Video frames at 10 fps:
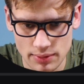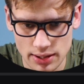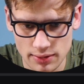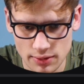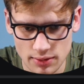
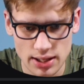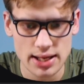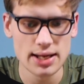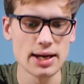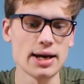little
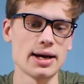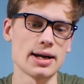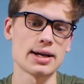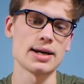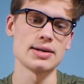
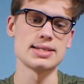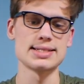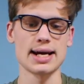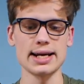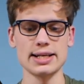
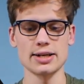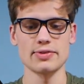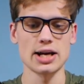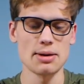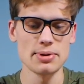design here of
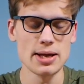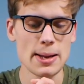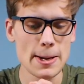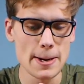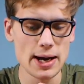a cup
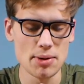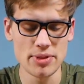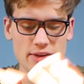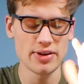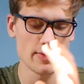
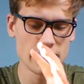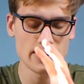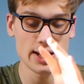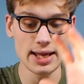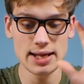that I found on the
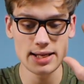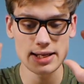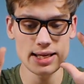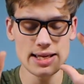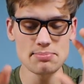internet, and
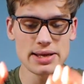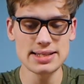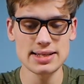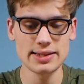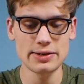it
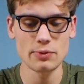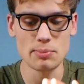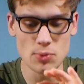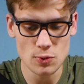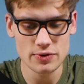basically
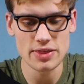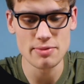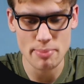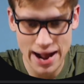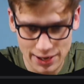removed
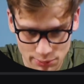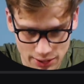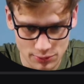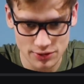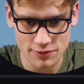the
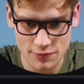background